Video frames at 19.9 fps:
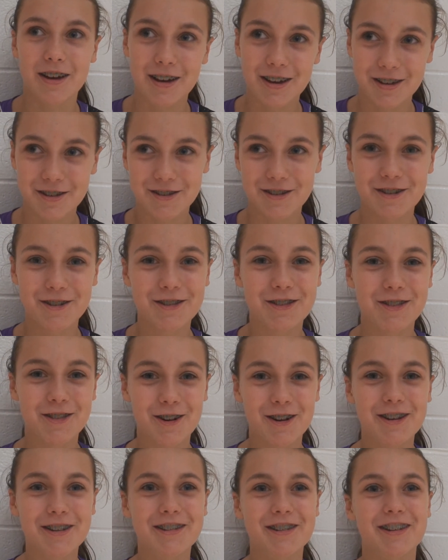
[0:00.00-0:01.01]
Either
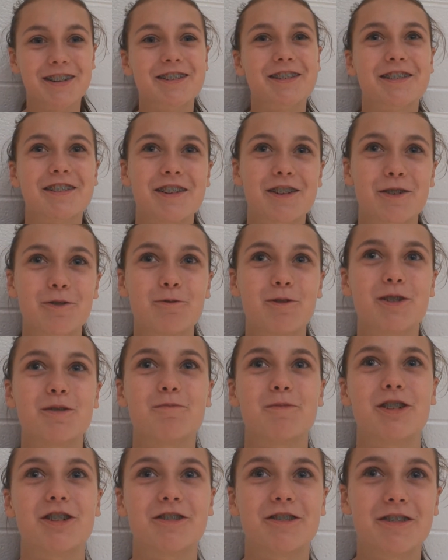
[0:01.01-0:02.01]
360 or
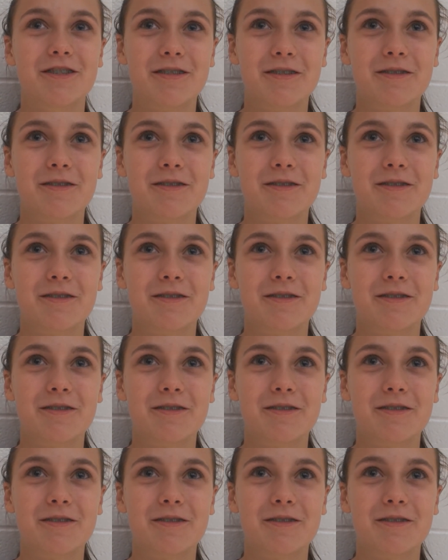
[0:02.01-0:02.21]
windmill.